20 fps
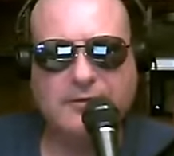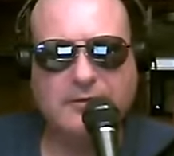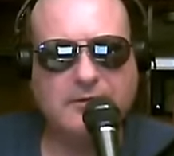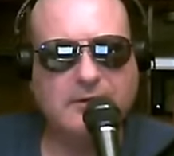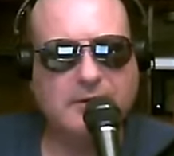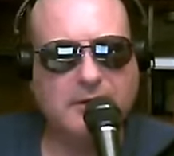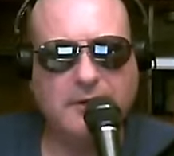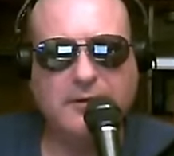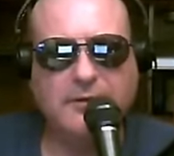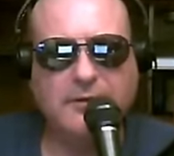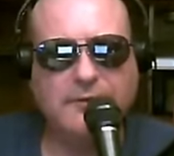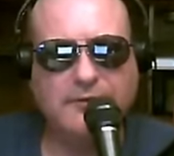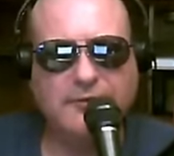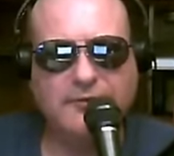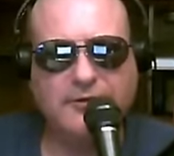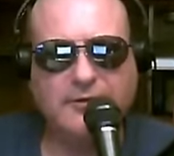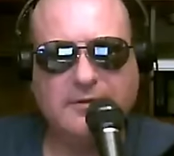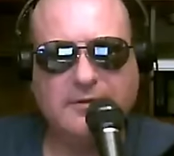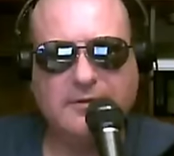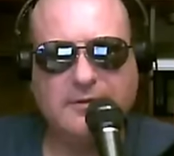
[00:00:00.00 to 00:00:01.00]
close
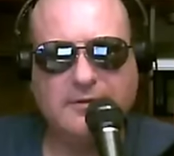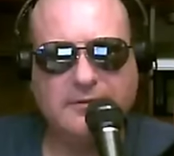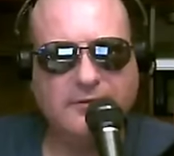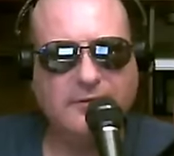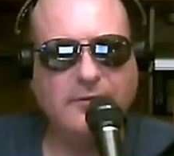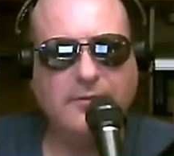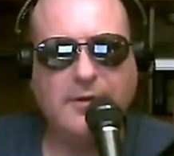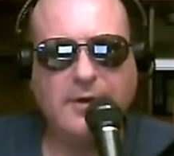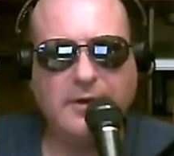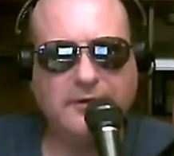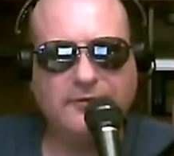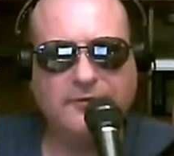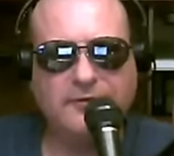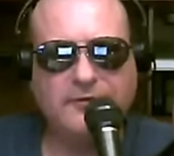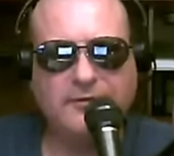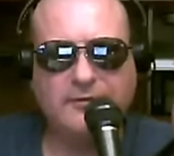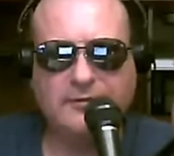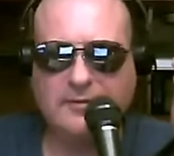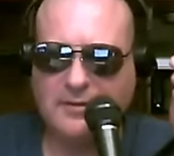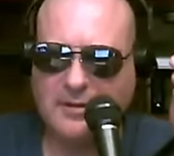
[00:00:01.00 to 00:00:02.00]
to us.